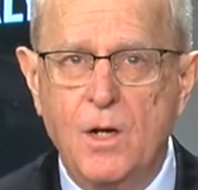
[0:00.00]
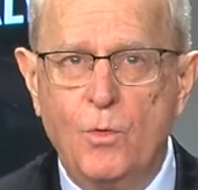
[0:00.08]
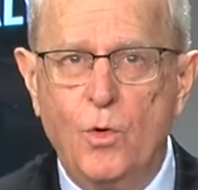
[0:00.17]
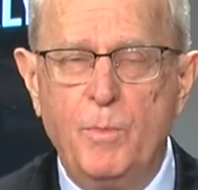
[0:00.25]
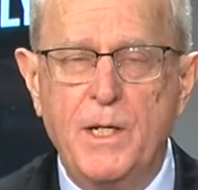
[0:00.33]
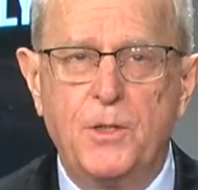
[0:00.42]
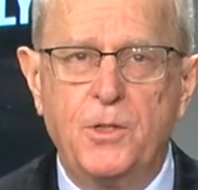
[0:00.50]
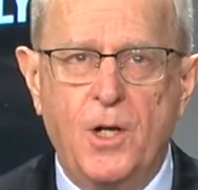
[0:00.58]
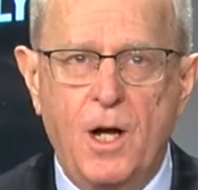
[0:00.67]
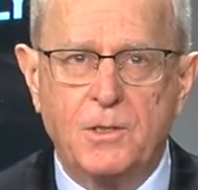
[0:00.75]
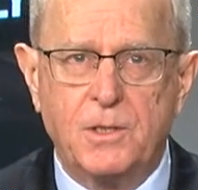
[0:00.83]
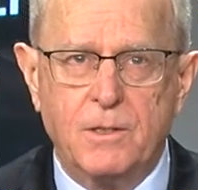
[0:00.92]
We'll meet the
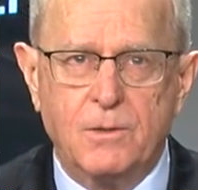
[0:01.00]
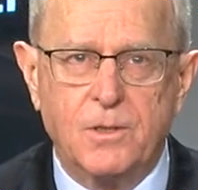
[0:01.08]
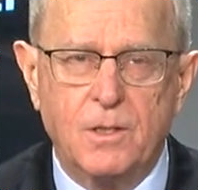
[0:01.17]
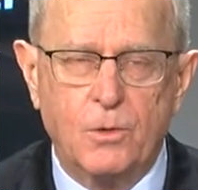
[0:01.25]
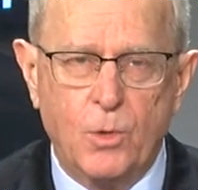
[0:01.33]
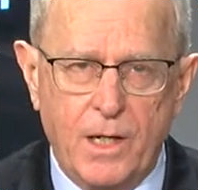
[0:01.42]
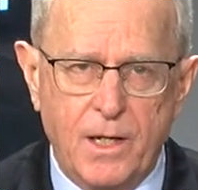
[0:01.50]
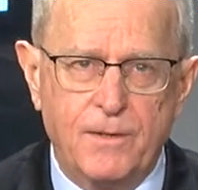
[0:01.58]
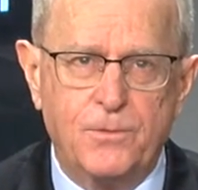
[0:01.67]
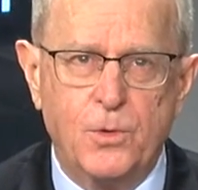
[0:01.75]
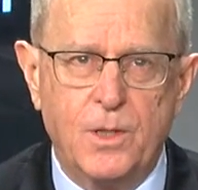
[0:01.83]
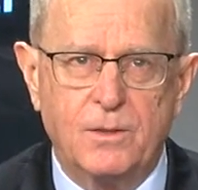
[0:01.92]
Dawsons right
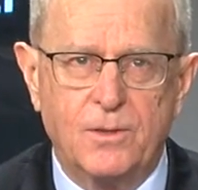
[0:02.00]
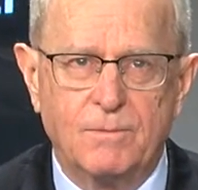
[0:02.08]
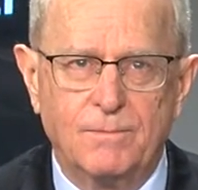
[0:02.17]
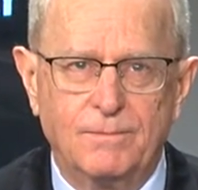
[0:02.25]
after this.